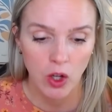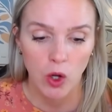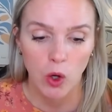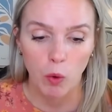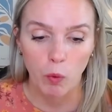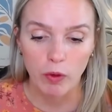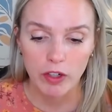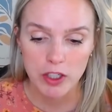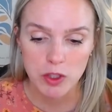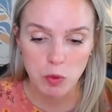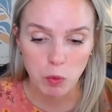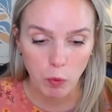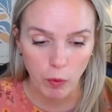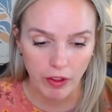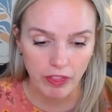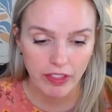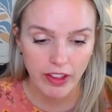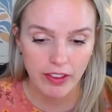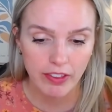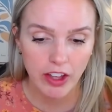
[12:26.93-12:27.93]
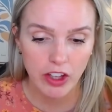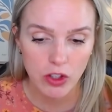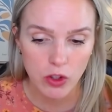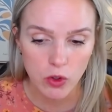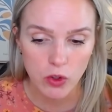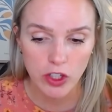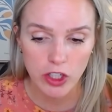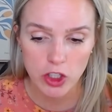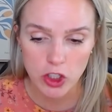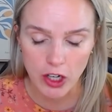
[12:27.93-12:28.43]
what is one thing that you
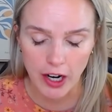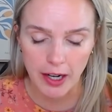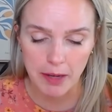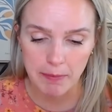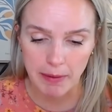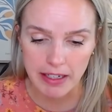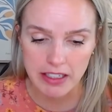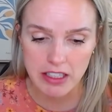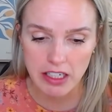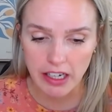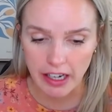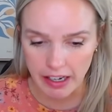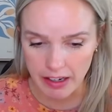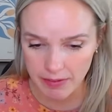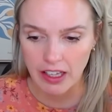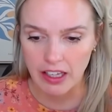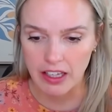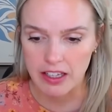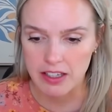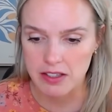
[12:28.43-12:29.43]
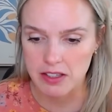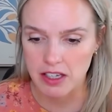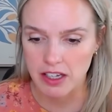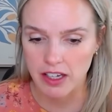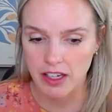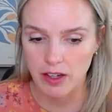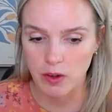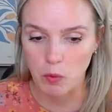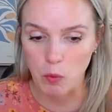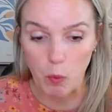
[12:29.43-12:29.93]
can try to make today? Is
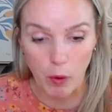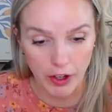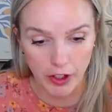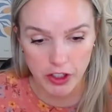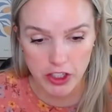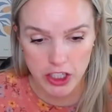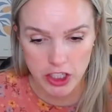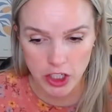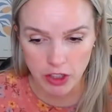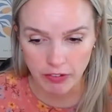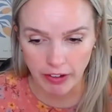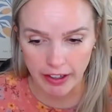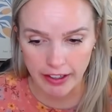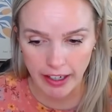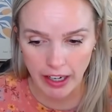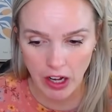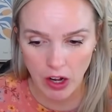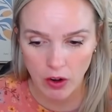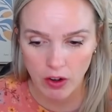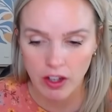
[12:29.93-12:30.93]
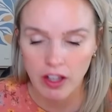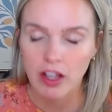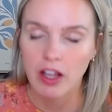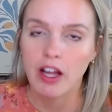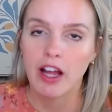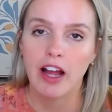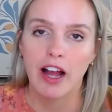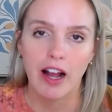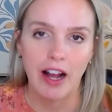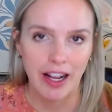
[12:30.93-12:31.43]
it what you're teaching right now?
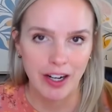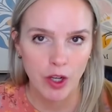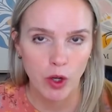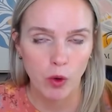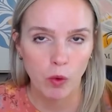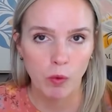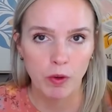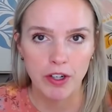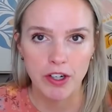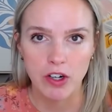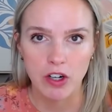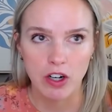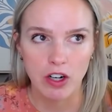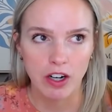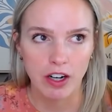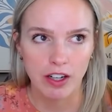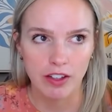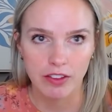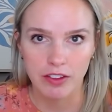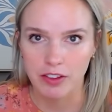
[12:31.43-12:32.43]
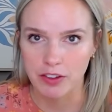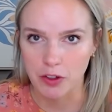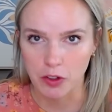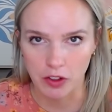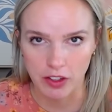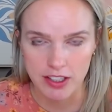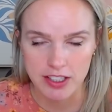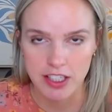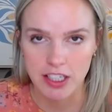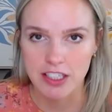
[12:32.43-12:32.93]
I know you're
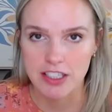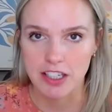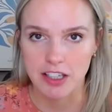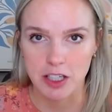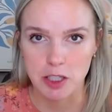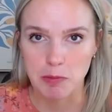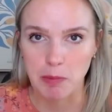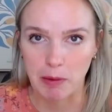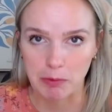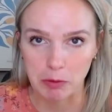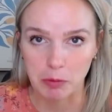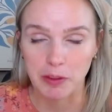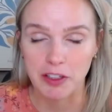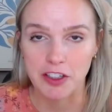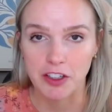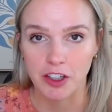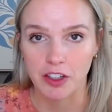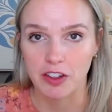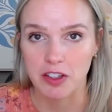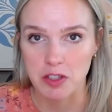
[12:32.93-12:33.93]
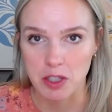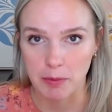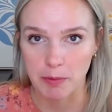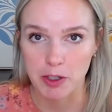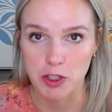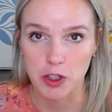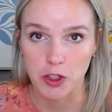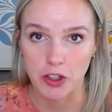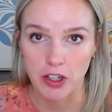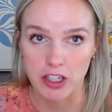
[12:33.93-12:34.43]
listening to this probably during the summer,
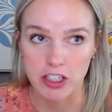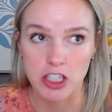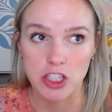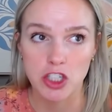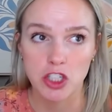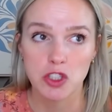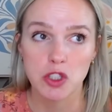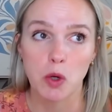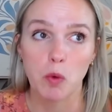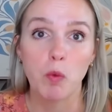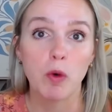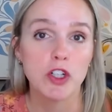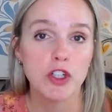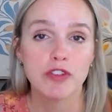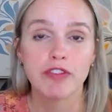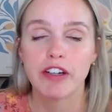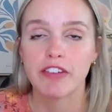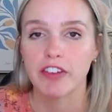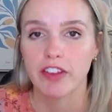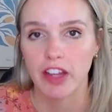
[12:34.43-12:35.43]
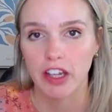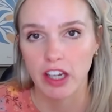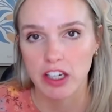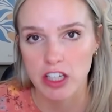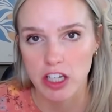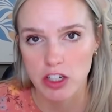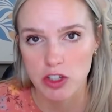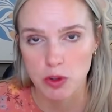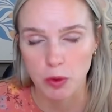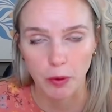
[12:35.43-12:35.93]
so you're not teaching. So what's your favorite thing to
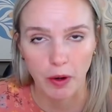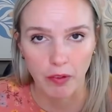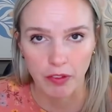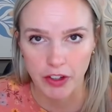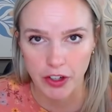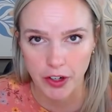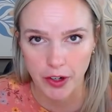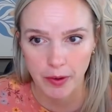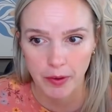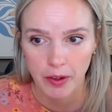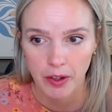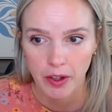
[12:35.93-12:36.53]
teach throughout the year?